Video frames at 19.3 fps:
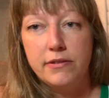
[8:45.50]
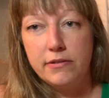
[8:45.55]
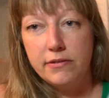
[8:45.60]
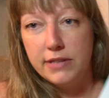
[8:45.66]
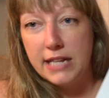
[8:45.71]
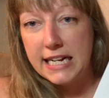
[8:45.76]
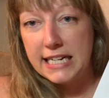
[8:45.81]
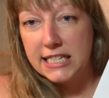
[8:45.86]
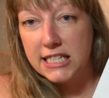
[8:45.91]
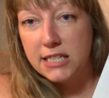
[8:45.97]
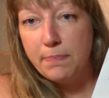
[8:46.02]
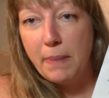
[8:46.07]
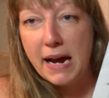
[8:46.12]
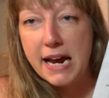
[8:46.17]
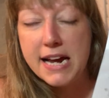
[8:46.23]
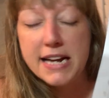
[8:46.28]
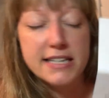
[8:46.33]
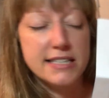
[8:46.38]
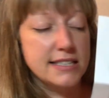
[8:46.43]
like
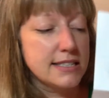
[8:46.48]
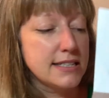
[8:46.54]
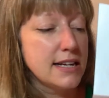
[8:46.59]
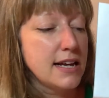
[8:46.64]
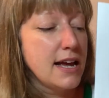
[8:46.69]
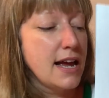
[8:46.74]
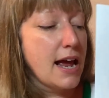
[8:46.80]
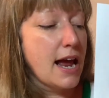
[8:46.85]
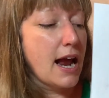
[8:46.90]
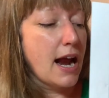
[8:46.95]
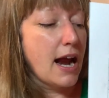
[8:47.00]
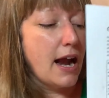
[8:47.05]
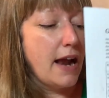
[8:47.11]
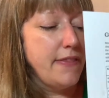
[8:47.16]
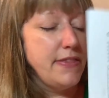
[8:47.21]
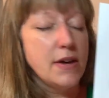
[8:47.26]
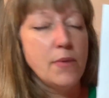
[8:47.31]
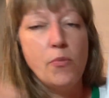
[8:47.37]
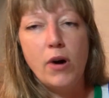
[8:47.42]
spikes,
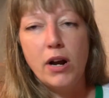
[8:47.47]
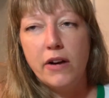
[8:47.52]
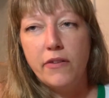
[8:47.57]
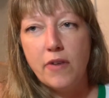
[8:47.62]
and then one of